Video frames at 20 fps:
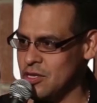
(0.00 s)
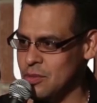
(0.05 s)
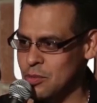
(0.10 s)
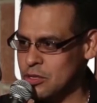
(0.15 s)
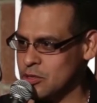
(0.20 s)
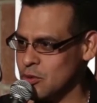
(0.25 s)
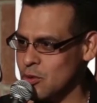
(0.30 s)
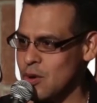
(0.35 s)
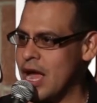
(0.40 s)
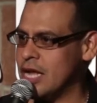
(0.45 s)
to the
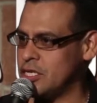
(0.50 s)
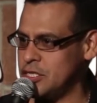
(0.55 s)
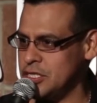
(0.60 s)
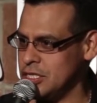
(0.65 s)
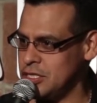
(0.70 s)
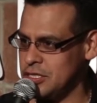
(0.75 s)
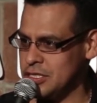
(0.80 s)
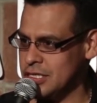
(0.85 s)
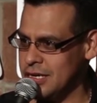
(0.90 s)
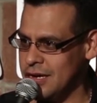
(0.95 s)
most
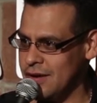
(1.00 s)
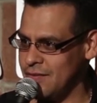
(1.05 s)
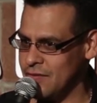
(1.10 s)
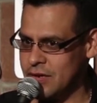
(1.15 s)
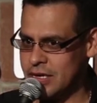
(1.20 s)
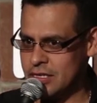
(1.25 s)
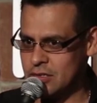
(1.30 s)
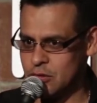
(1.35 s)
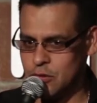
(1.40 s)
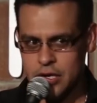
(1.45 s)
ratchet shit
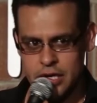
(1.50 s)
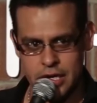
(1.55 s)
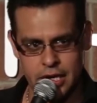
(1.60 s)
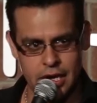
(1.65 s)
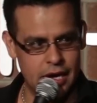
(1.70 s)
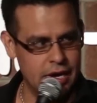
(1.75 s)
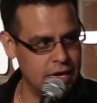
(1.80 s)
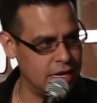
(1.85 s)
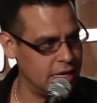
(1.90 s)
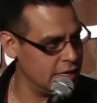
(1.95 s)
ever, I swear to
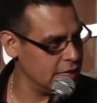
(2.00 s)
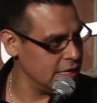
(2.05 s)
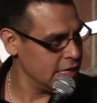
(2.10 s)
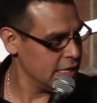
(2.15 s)
God.